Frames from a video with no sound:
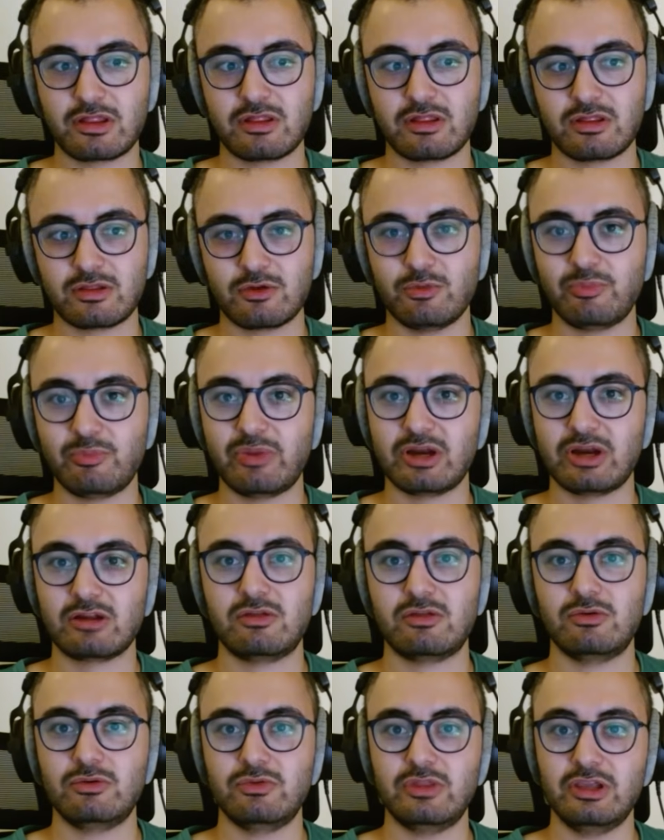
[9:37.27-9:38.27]
compared
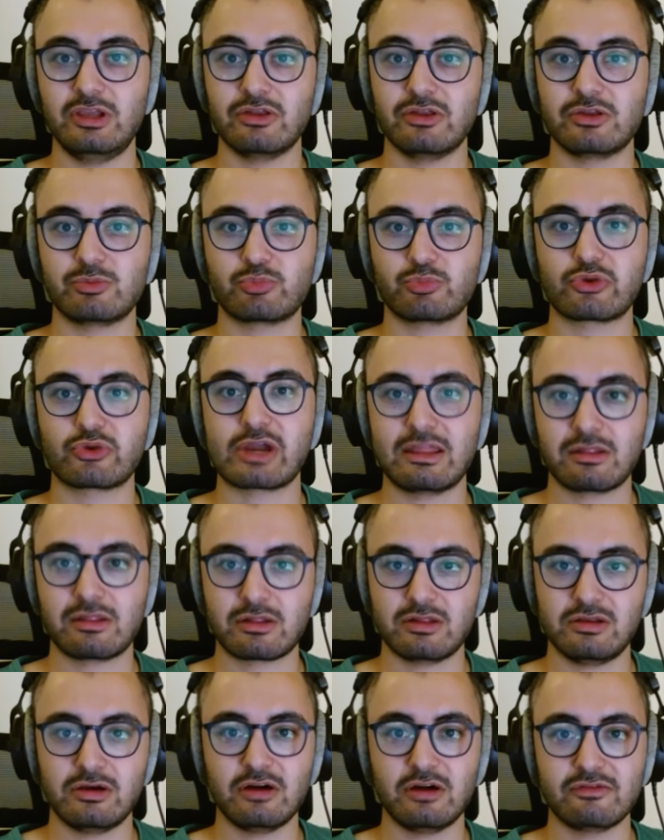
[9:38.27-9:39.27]
to the other brands
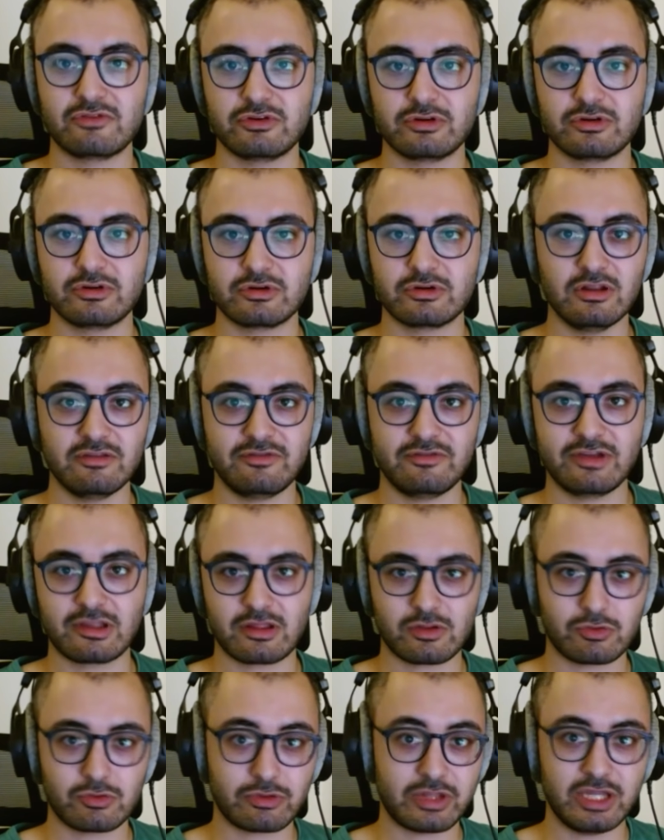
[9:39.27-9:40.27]
that offer Hall Effects
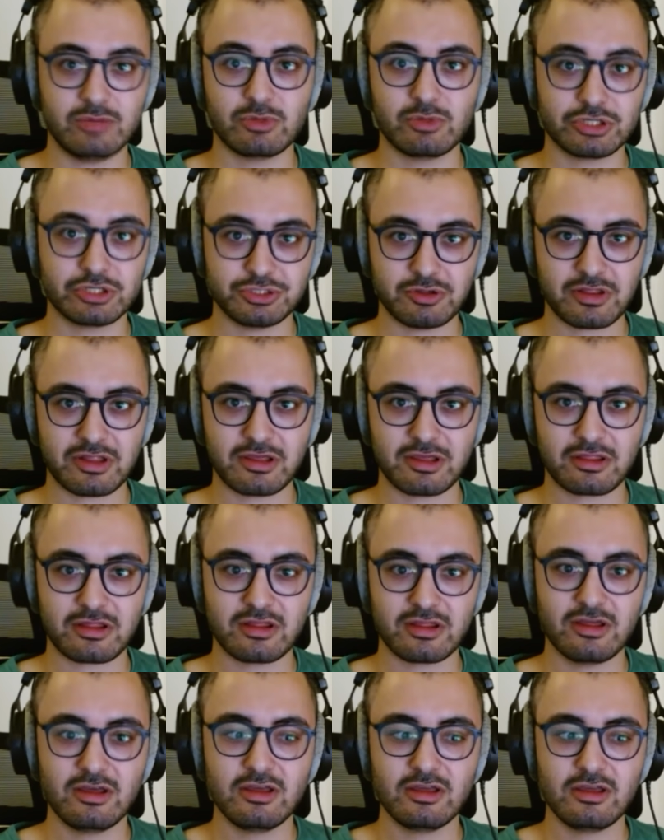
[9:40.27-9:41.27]
or TMR joysticks.
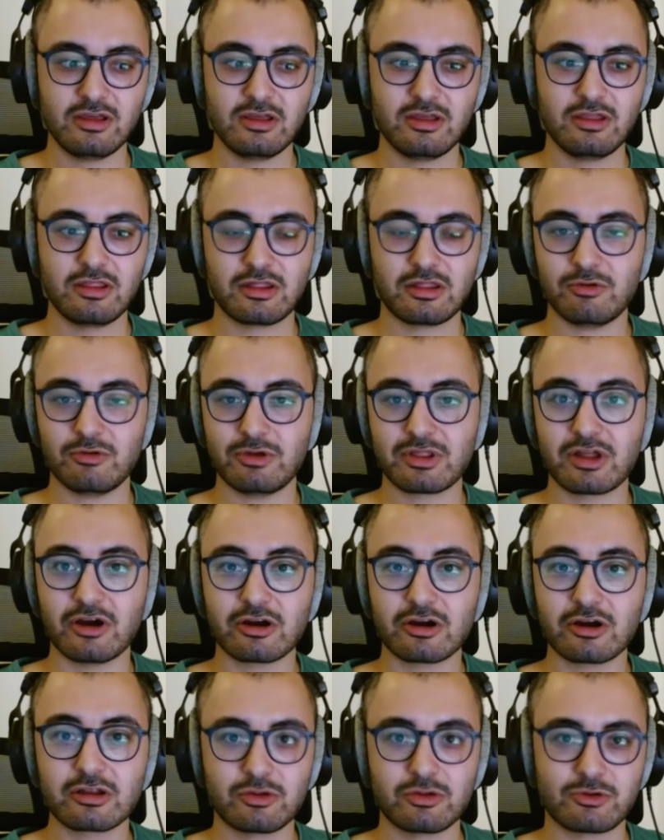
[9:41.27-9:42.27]
So it's
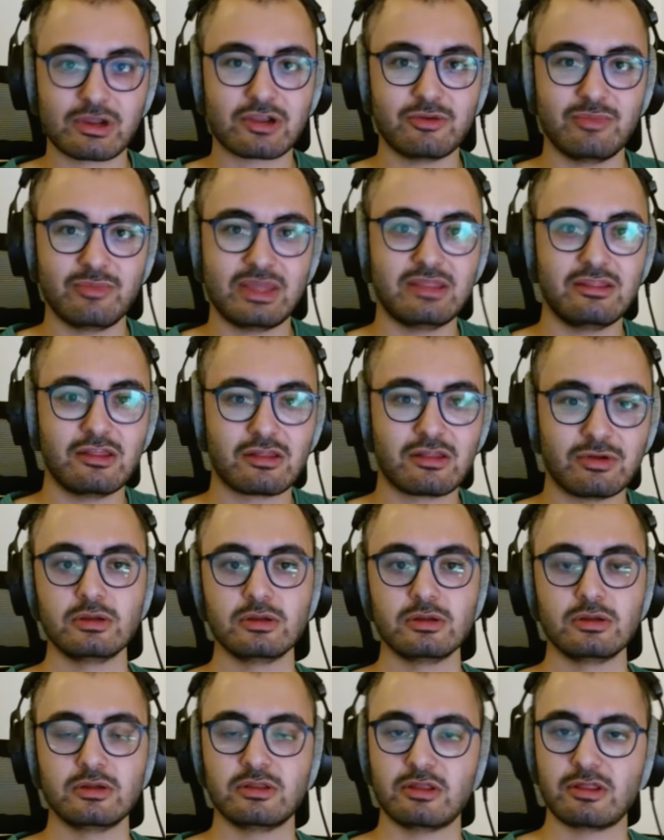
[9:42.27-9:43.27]
hard to recommend this one.
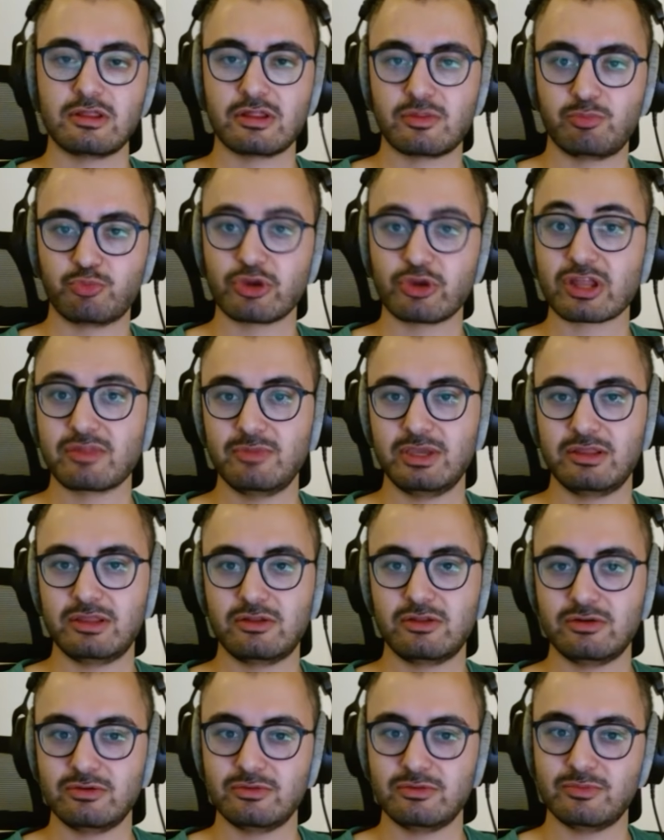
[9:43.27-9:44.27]
This brings me
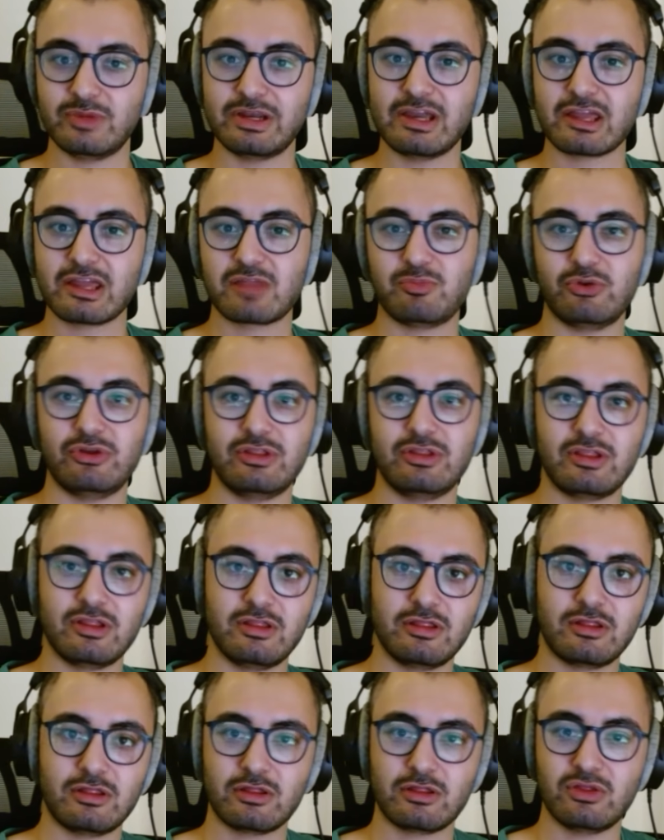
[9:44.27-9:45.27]
to my next point,
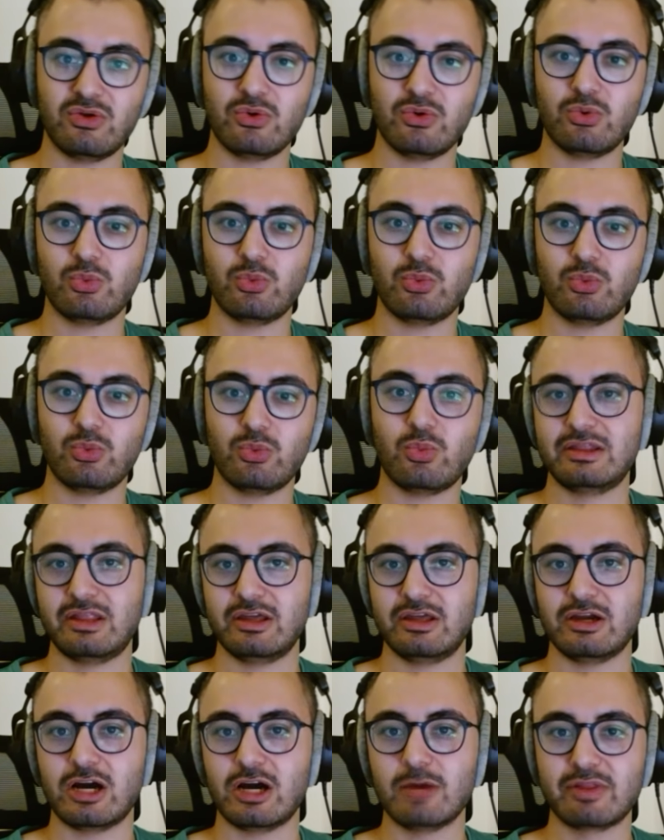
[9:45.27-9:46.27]
is why did they
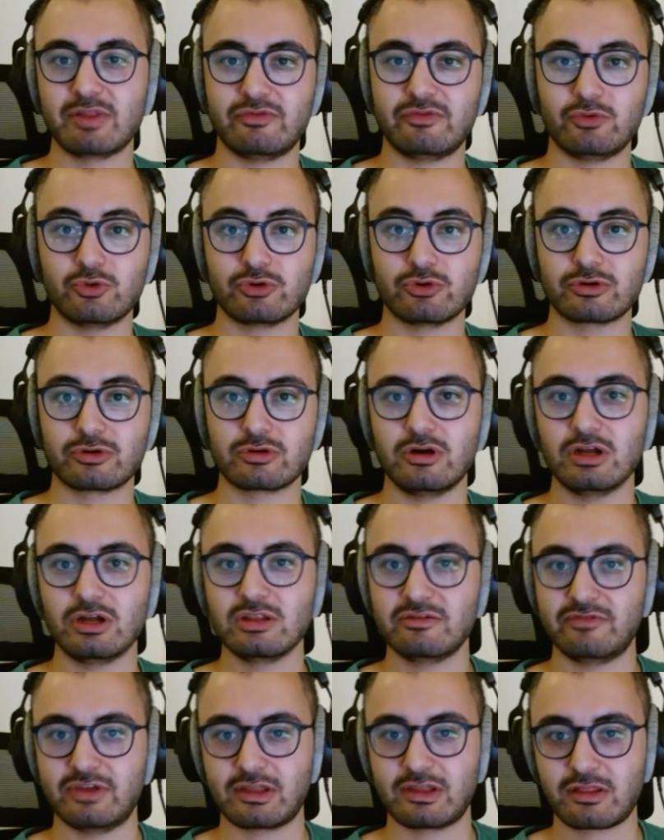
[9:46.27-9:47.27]
opt for Hall
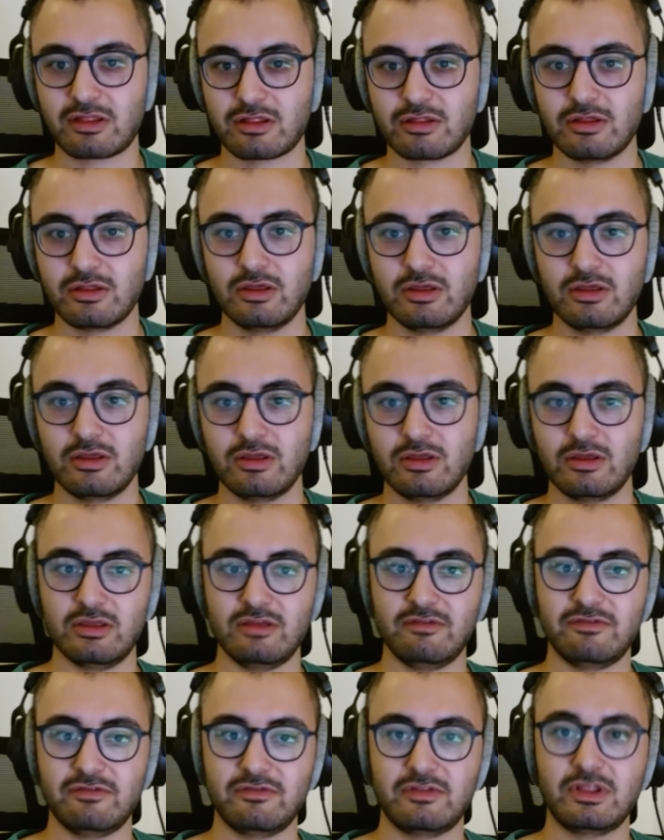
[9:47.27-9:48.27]
Effects
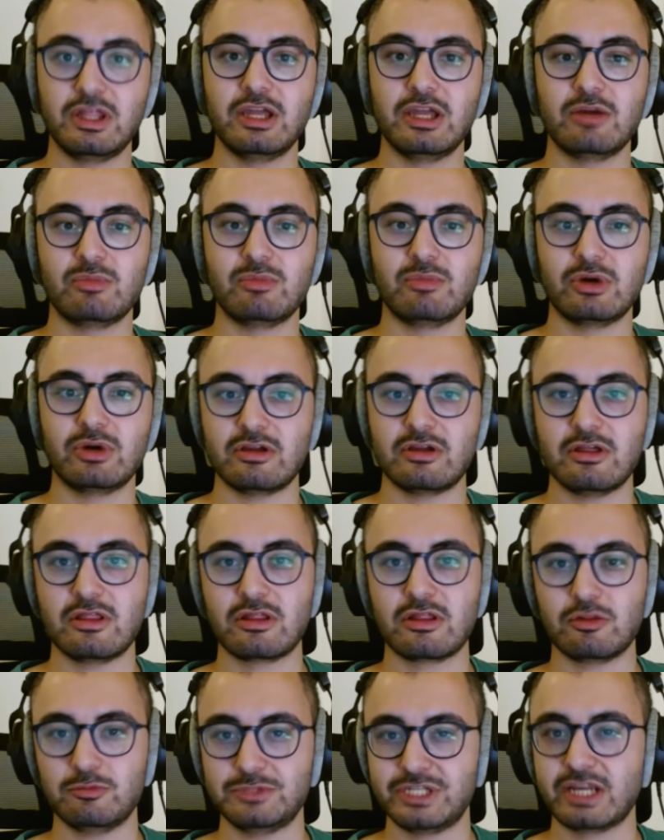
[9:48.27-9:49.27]
if TMR
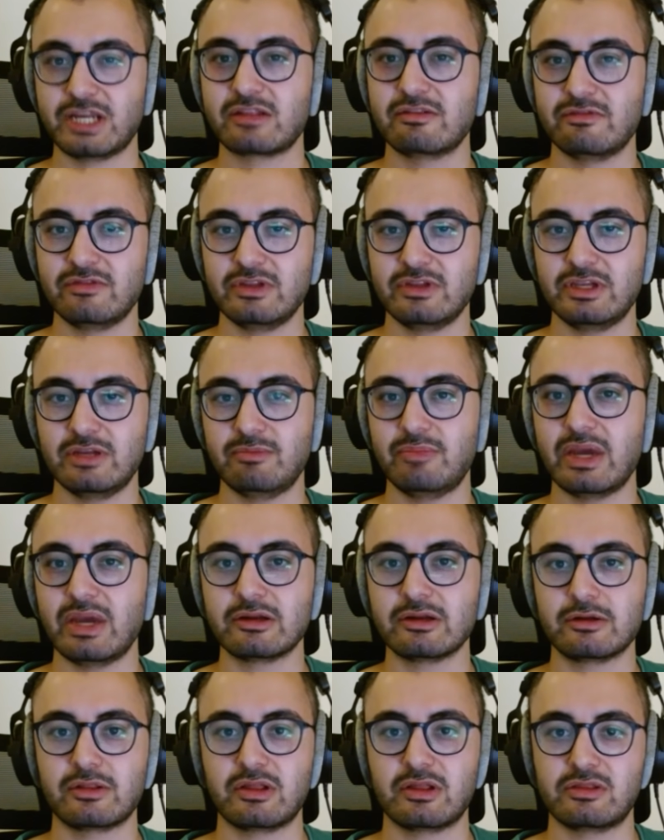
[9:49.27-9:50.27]
is objectively a
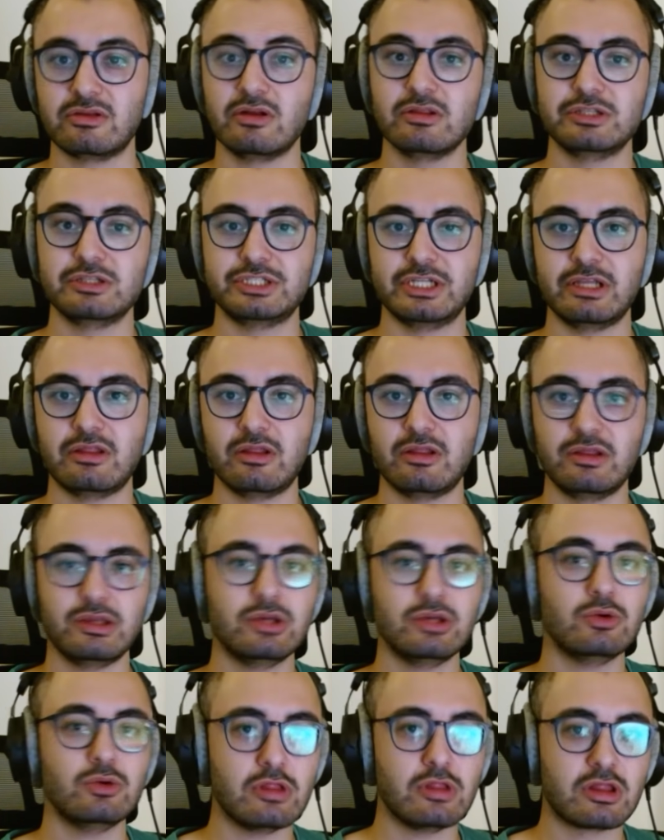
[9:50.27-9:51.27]
better technology to
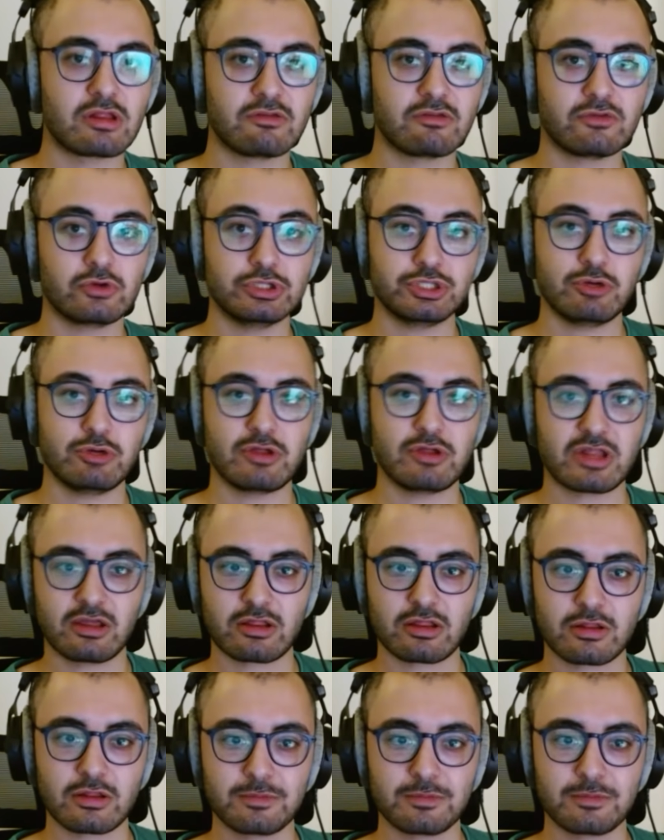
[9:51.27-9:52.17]
use for joysticks?